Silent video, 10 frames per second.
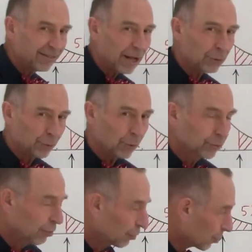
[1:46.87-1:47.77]
has now
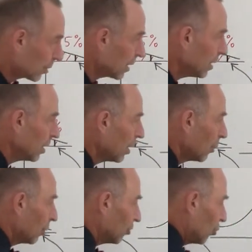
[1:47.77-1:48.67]
grown to 3,
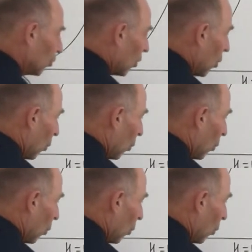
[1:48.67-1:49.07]
which is